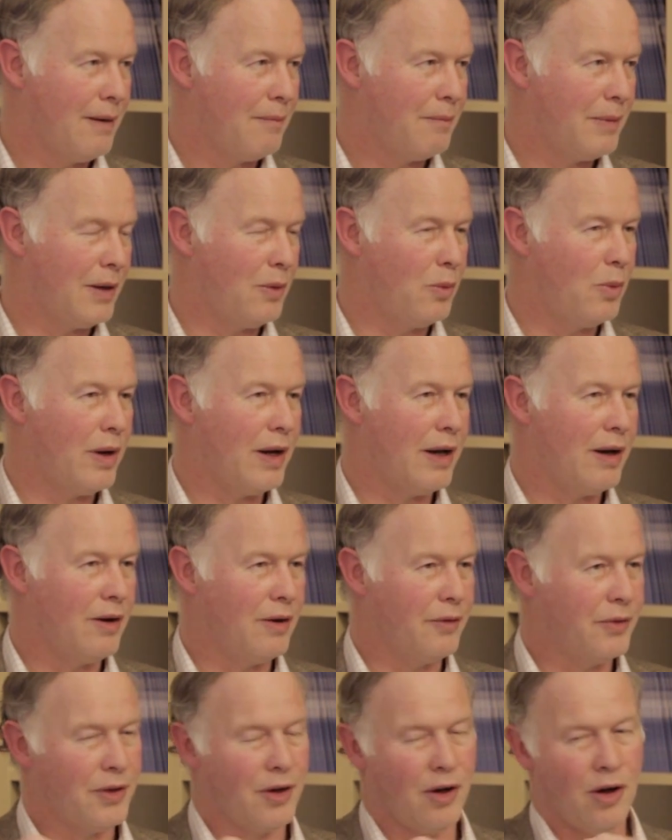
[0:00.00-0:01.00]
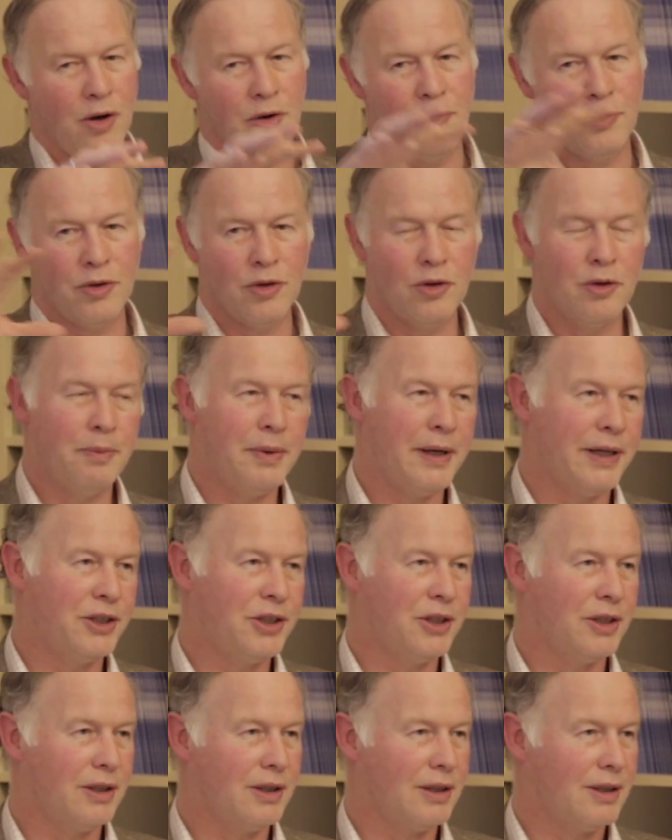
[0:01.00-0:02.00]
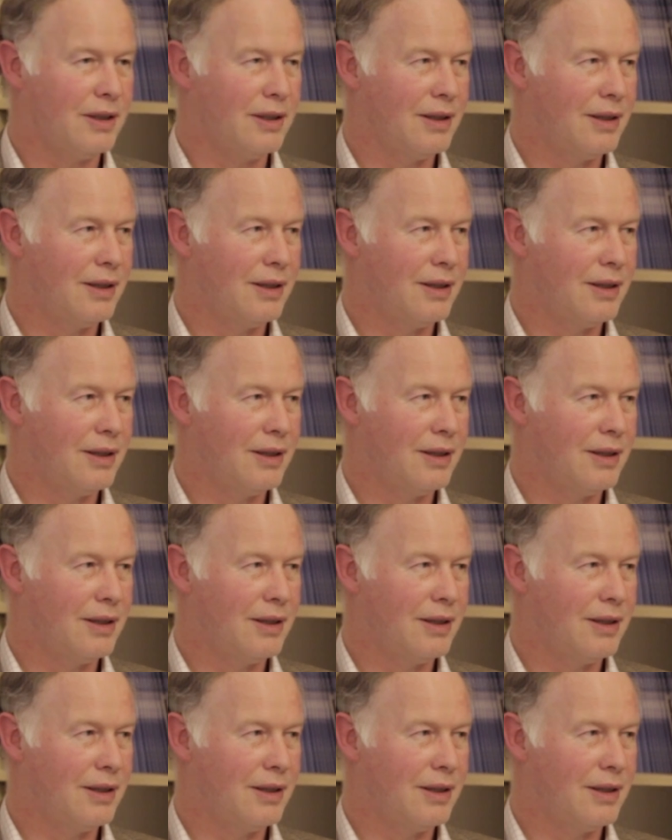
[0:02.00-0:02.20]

be aware of the overall picture,